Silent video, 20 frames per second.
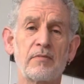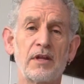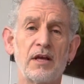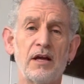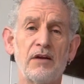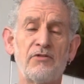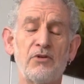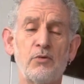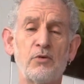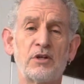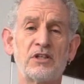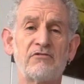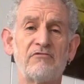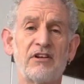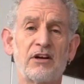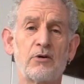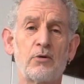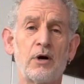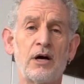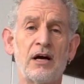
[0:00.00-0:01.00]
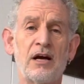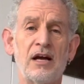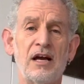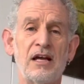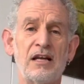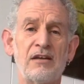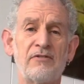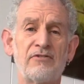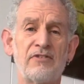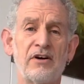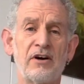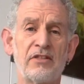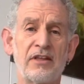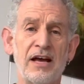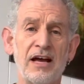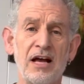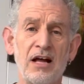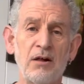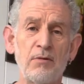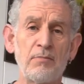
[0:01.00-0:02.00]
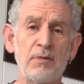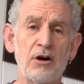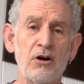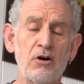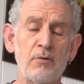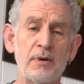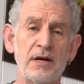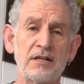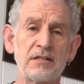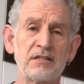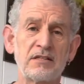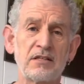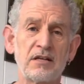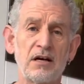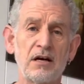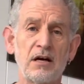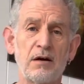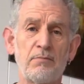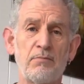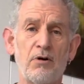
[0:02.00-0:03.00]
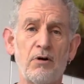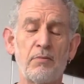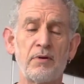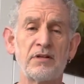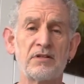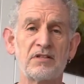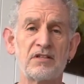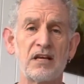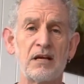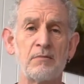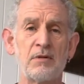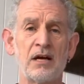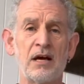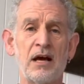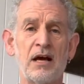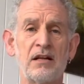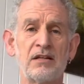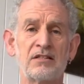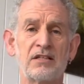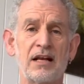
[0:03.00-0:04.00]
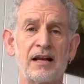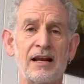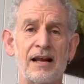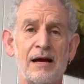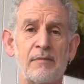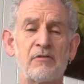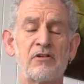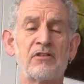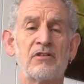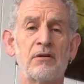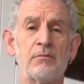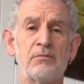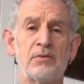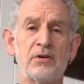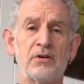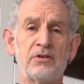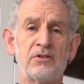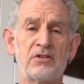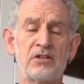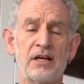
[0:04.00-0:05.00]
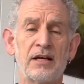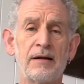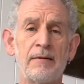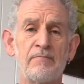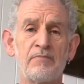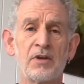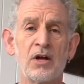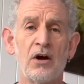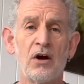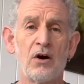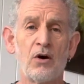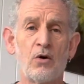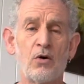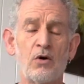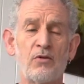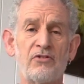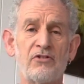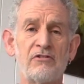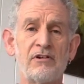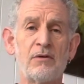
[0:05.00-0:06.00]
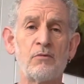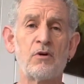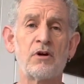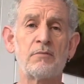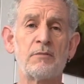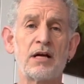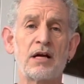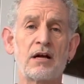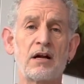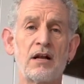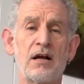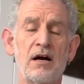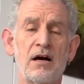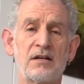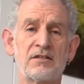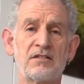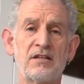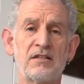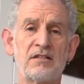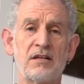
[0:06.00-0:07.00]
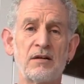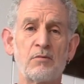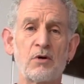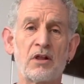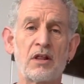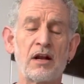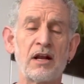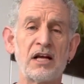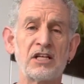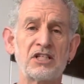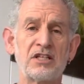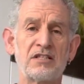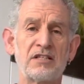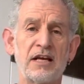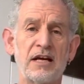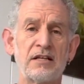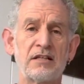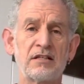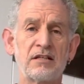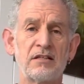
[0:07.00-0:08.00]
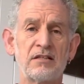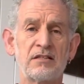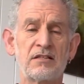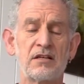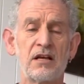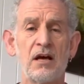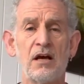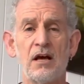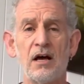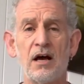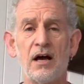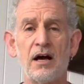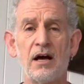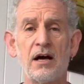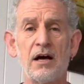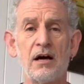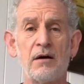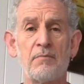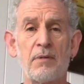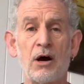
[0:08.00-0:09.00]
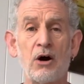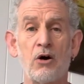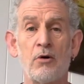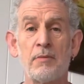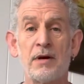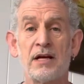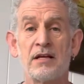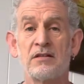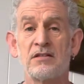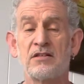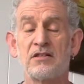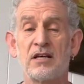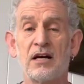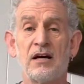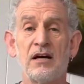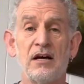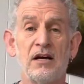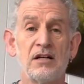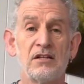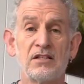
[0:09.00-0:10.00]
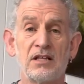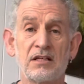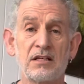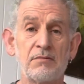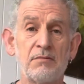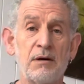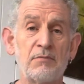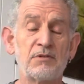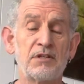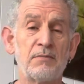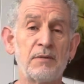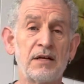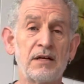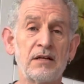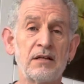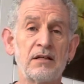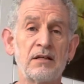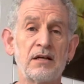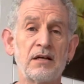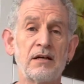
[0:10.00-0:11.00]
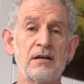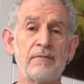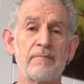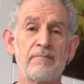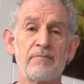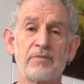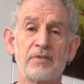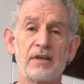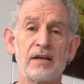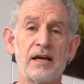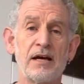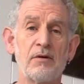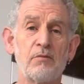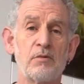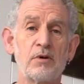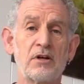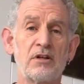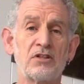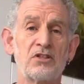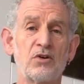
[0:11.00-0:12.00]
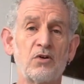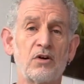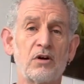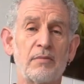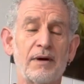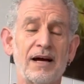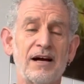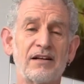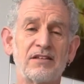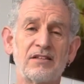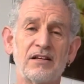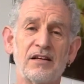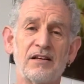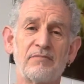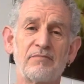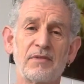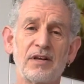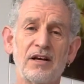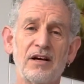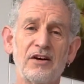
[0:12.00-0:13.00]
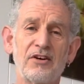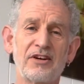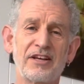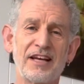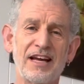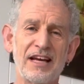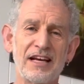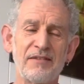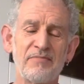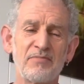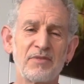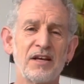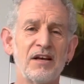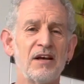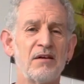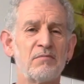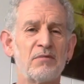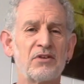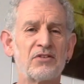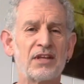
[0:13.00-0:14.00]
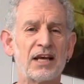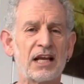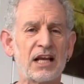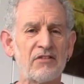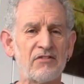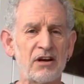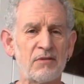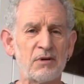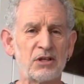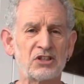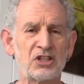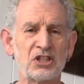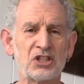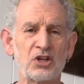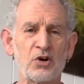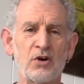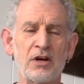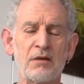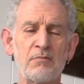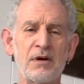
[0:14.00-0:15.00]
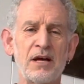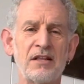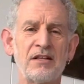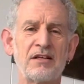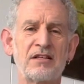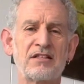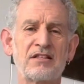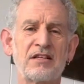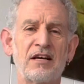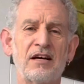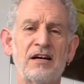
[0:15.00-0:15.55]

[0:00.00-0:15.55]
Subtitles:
If you wish to acquire any further help, by all means, pop in and see me at Holistic Labyrinth in Bewsey, or if you're at one of my classes in one of the leisure centres, by all means, just come up to me and yeah, we can talk about it. Okay? But thank you very much for joining me in this